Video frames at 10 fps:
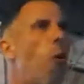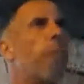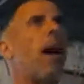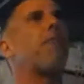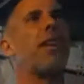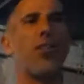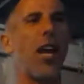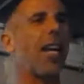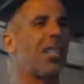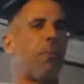warm
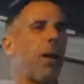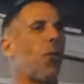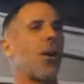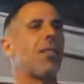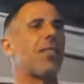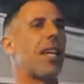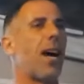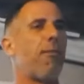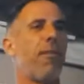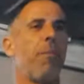puffy jackets, but it
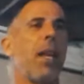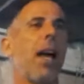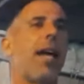wasn't enough